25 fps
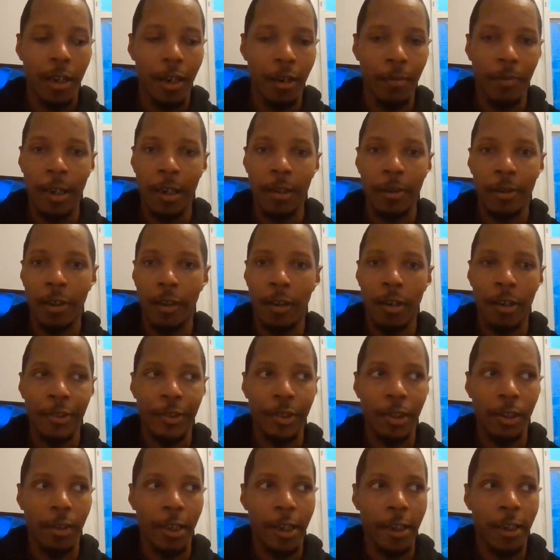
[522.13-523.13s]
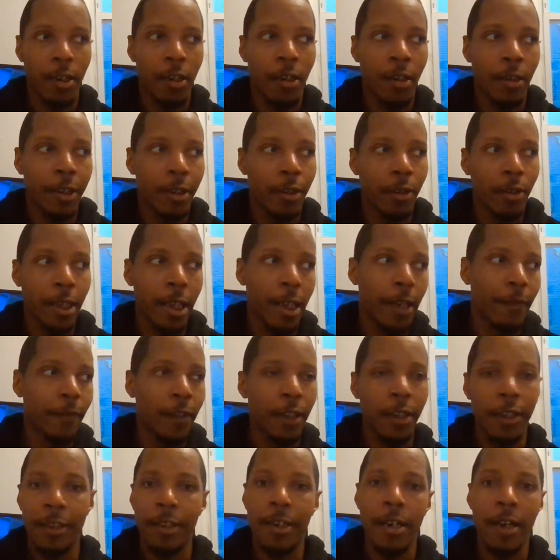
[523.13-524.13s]
about Austin, like, oh, you know,
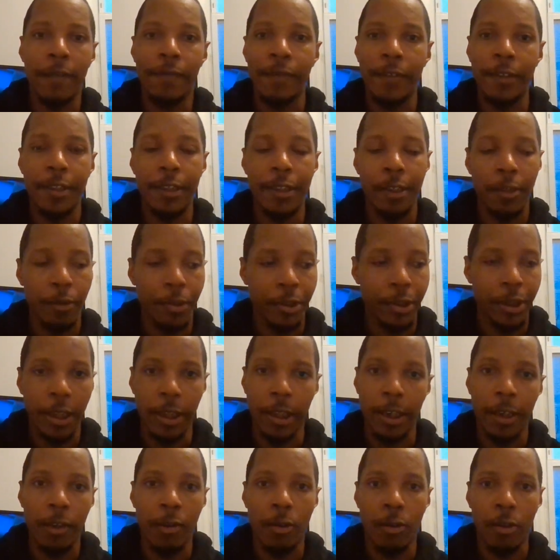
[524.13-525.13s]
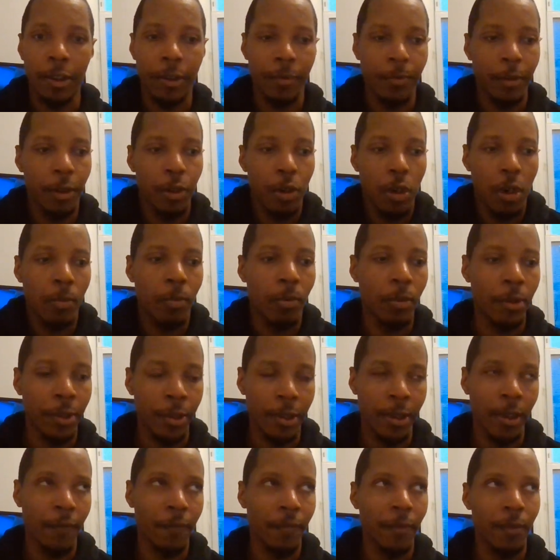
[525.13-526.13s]
even in death, he's still sneaky, causing me trouble and
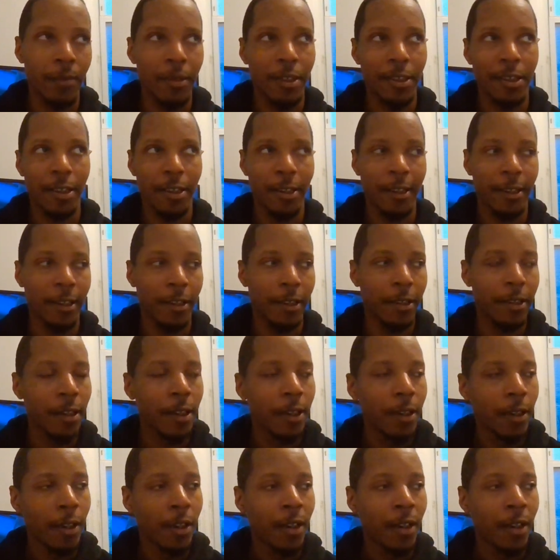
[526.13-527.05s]
stuff. I'm just like,